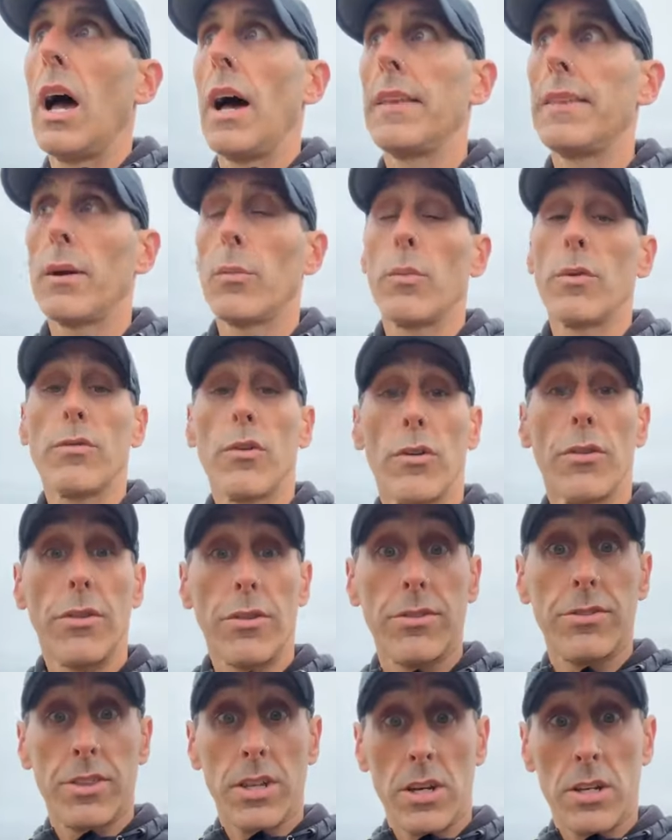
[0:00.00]
And then we've got the
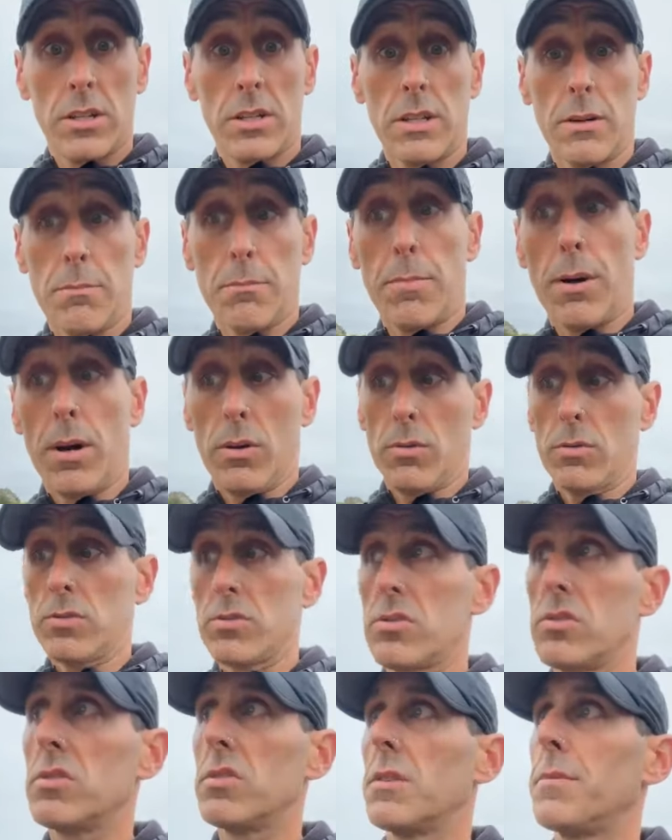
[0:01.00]
third
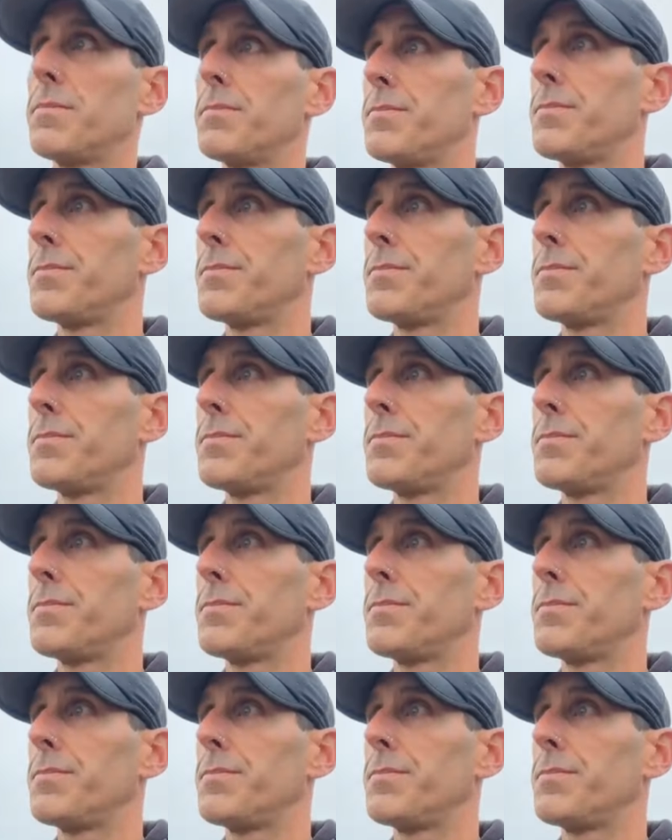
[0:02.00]
impulse,